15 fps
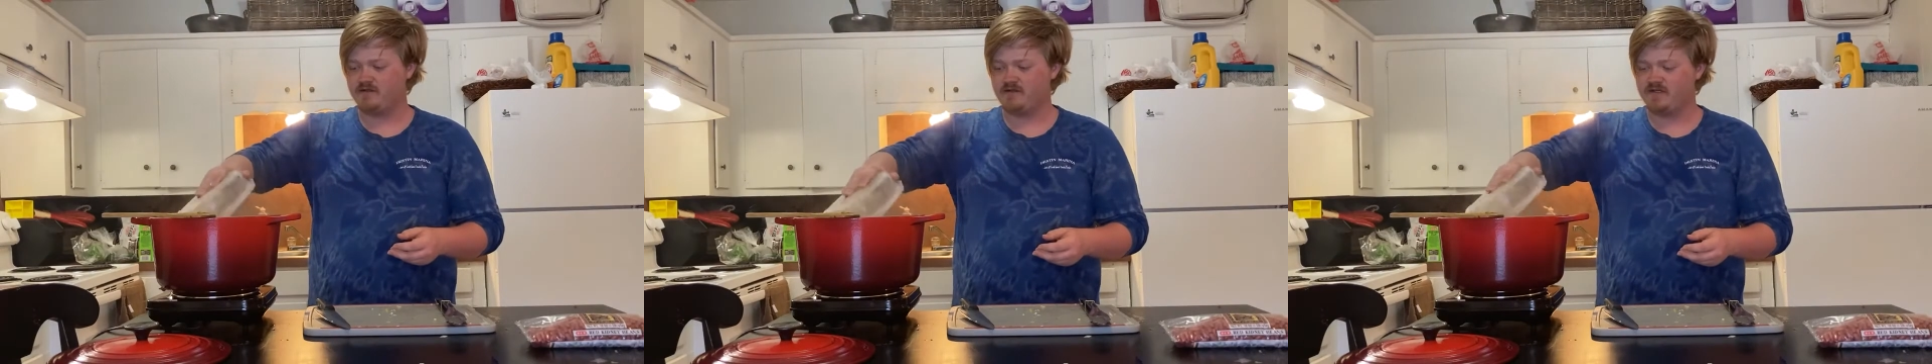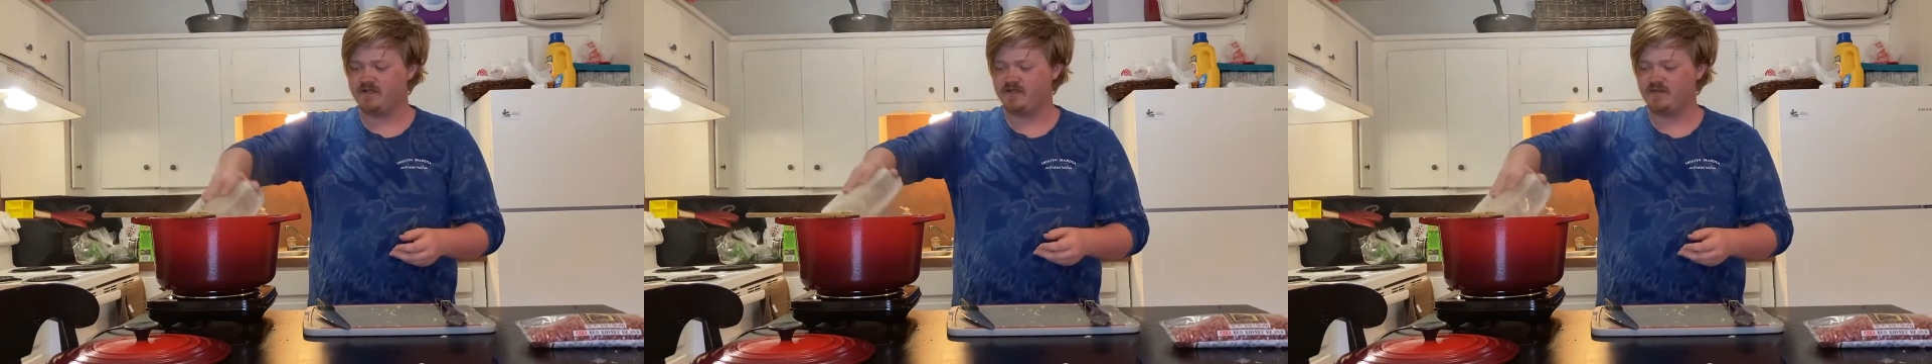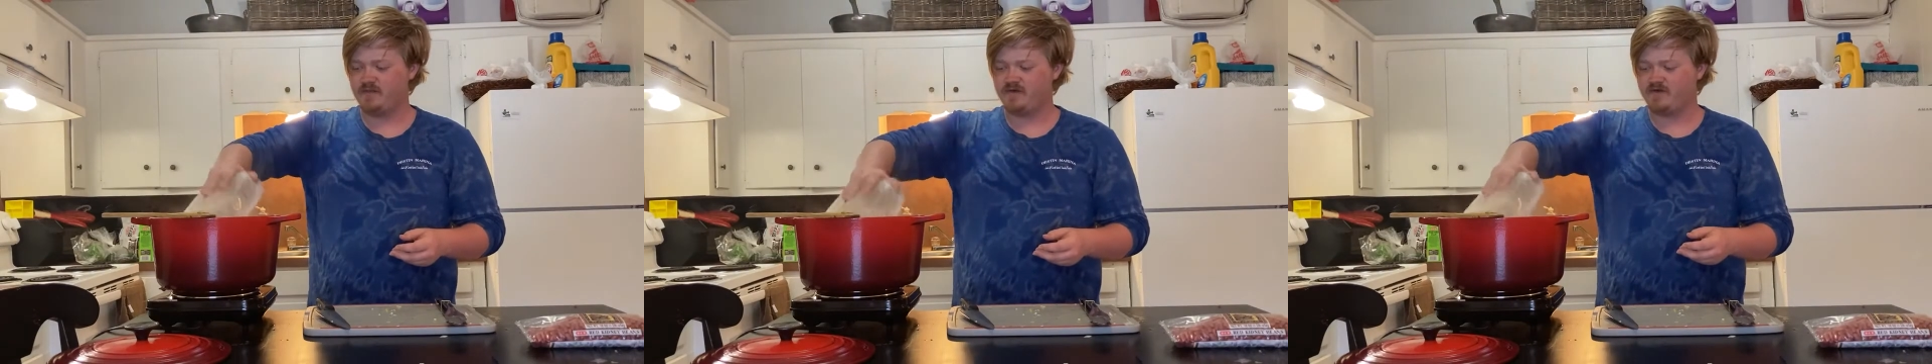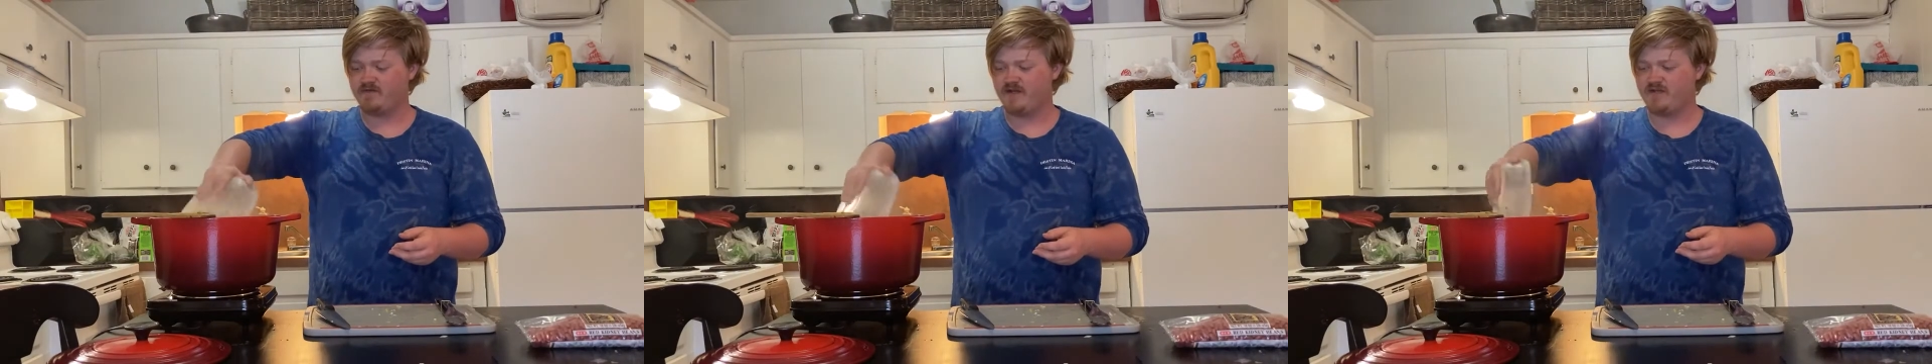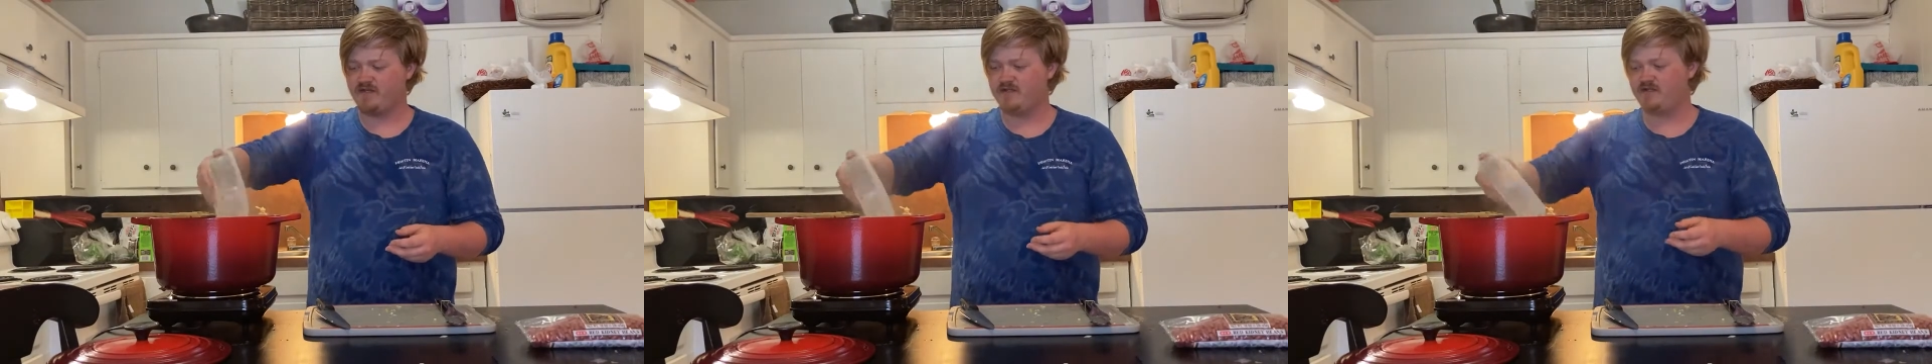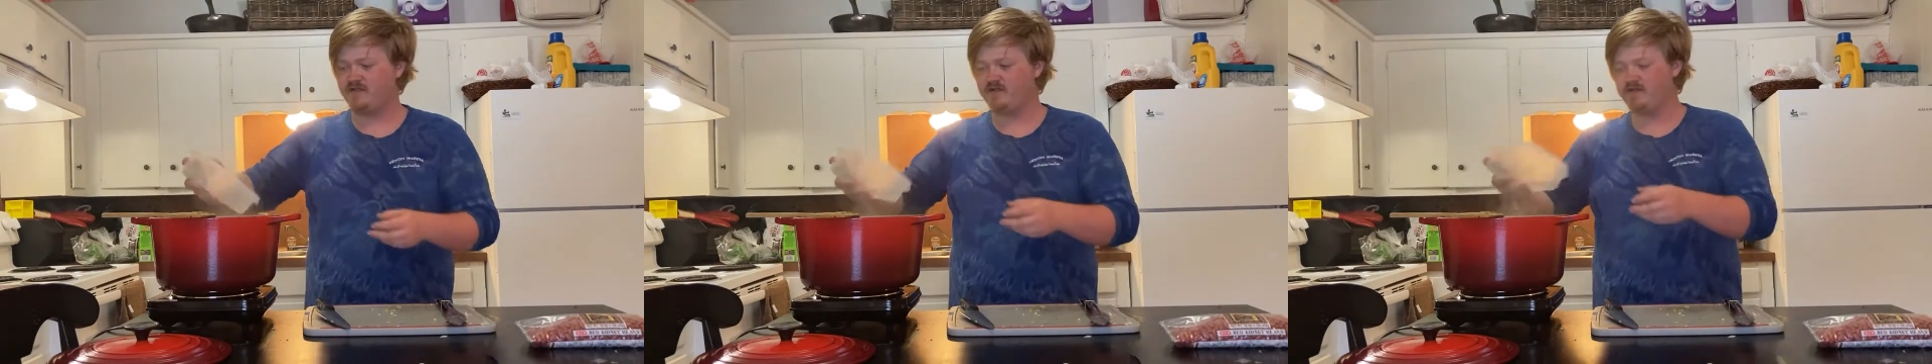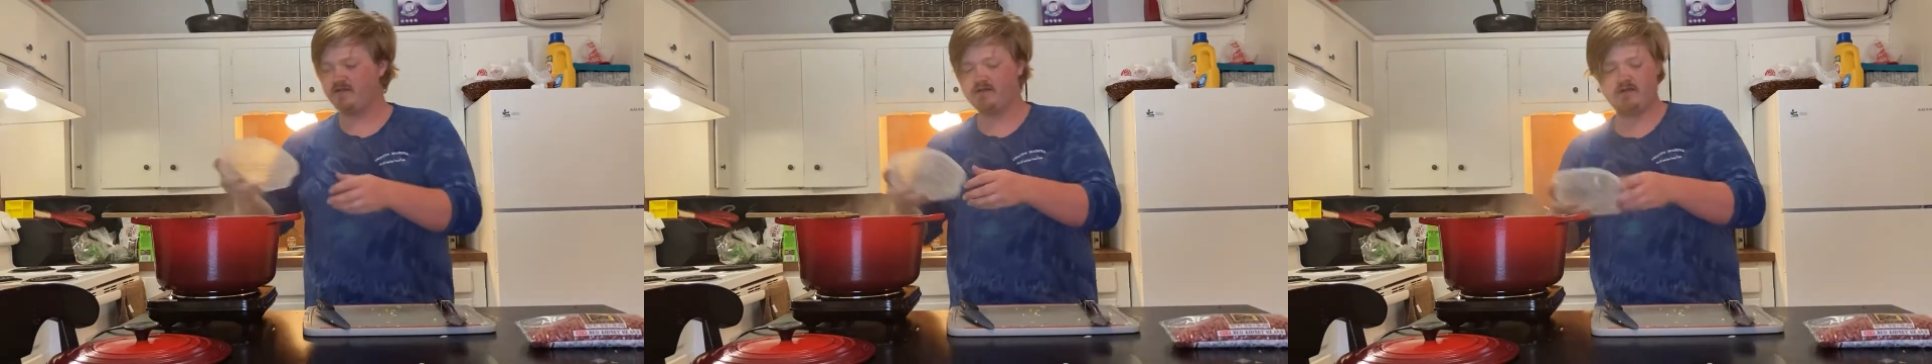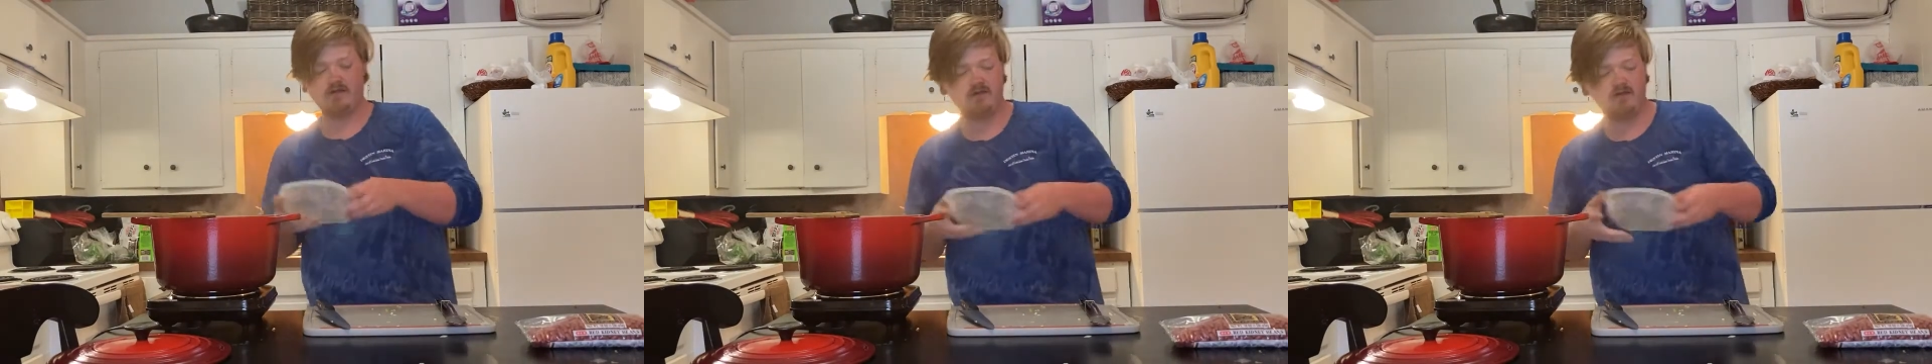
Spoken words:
to the simmering veggies.